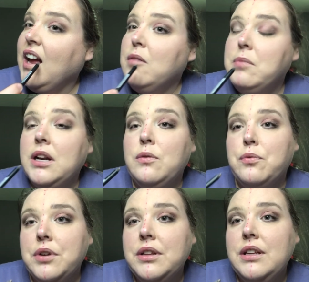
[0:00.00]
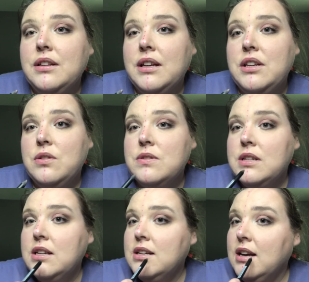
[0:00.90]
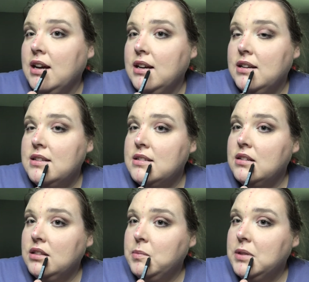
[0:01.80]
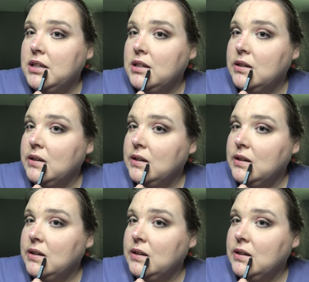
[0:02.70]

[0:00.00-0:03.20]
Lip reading: But I really like using it as a lip liner.